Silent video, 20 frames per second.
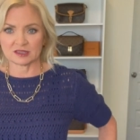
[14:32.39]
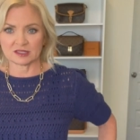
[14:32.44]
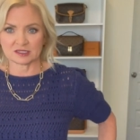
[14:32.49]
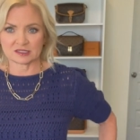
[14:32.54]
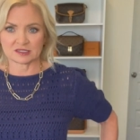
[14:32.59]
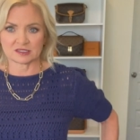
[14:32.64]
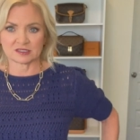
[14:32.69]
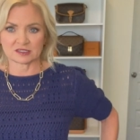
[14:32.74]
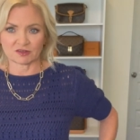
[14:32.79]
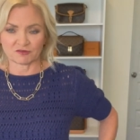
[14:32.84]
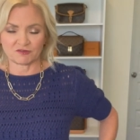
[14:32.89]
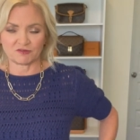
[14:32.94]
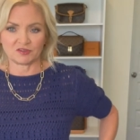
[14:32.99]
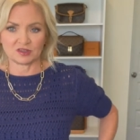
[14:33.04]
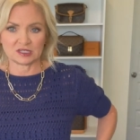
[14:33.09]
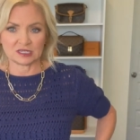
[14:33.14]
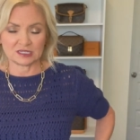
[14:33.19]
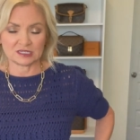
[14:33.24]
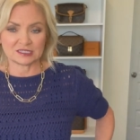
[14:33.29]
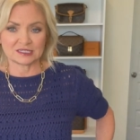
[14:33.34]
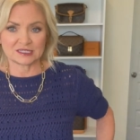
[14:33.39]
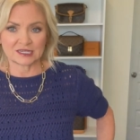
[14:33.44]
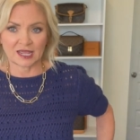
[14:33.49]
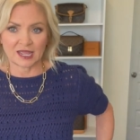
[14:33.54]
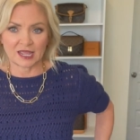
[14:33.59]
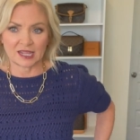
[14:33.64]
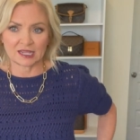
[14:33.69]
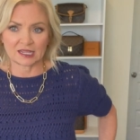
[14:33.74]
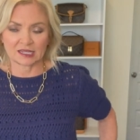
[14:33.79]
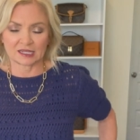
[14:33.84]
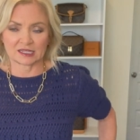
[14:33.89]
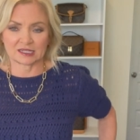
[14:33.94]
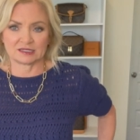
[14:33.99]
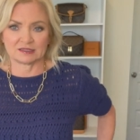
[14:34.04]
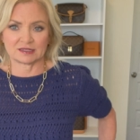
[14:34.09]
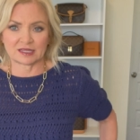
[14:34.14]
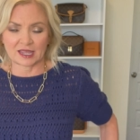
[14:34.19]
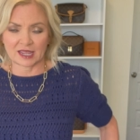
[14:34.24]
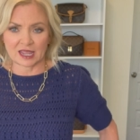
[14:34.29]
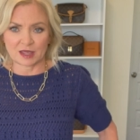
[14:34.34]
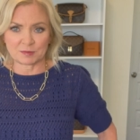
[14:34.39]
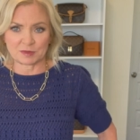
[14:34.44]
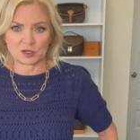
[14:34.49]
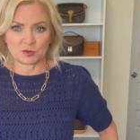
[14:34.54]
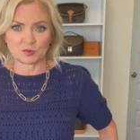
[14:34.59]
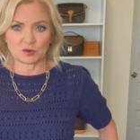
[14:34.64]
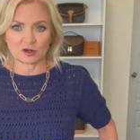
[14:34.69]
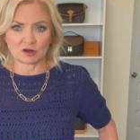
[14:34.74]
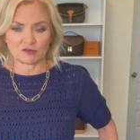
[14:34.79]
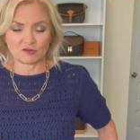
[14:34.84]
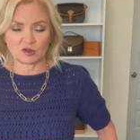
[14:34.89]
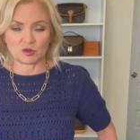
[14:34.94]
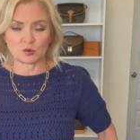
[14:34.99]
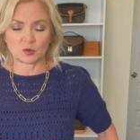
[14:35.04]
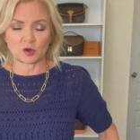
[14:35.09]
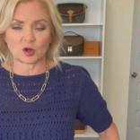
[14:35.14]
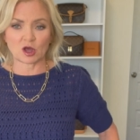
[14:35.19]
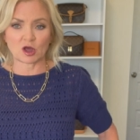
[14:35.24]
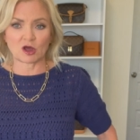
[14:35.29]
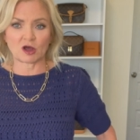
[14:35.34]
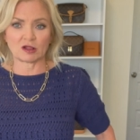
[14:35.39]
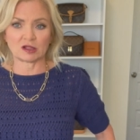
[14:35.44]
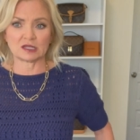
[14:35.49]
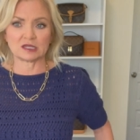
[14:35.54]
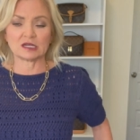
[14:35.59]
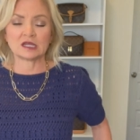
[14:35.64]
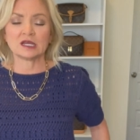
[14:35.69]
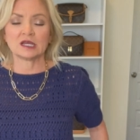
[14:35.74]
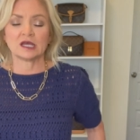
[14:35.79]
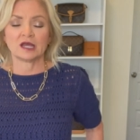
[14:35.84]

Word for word: This is a fitted tank cami, whatever you want to call it,